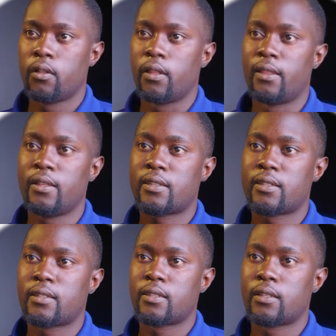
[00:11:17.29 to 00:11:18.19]

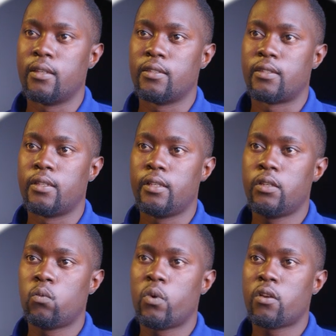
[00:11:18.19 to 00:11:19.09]
this is
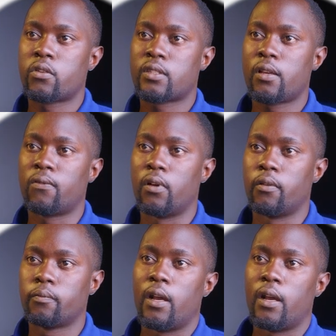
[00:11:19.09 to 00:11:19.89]
the Windows server.